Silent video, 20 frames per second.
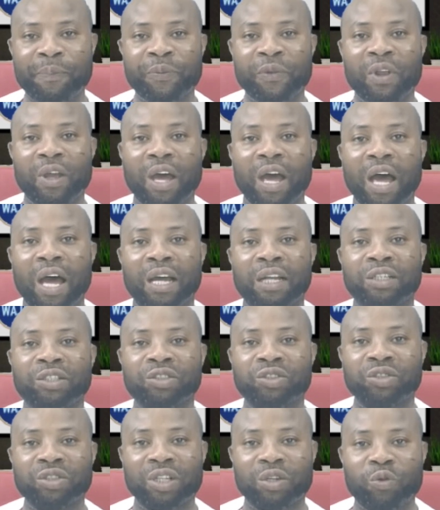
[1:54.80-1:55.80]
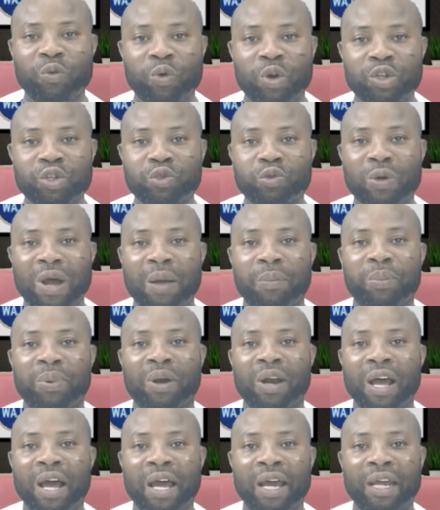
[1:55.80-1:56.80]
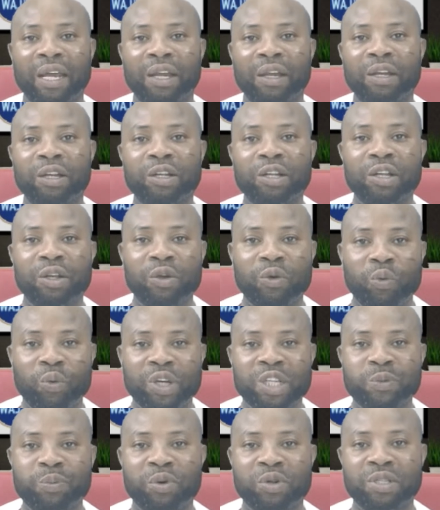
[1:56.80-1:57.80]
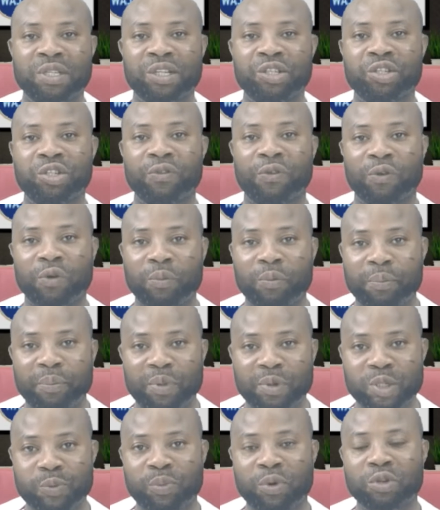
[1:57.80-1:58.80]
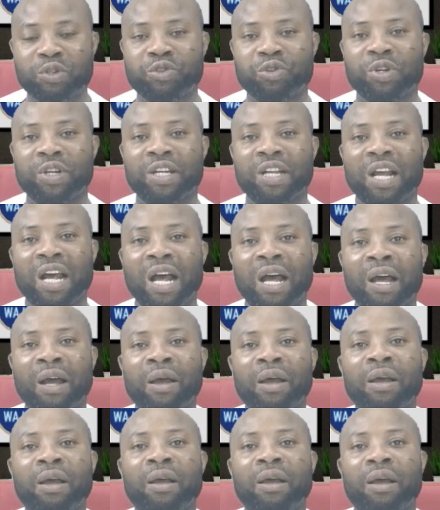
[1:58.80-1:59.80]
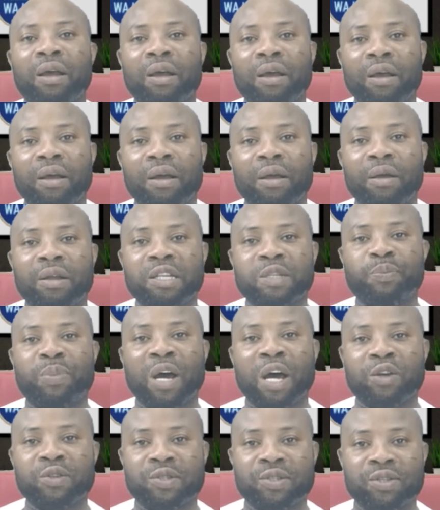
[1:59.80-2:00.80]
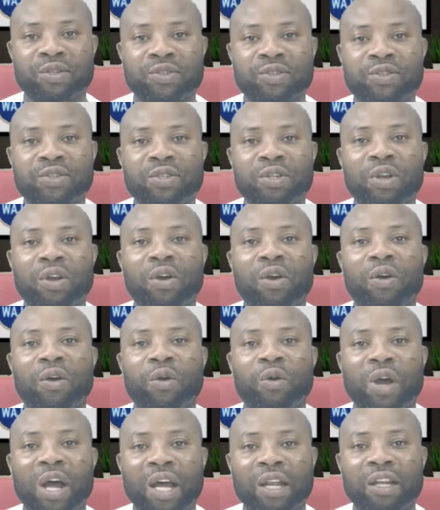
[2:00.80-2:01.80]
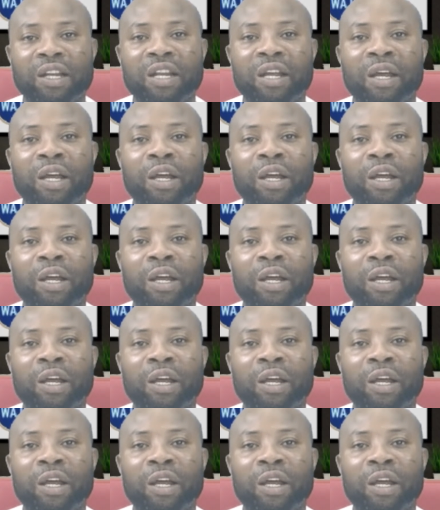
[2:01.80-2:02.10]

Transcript: and want to apply with sponsoring their spouses under the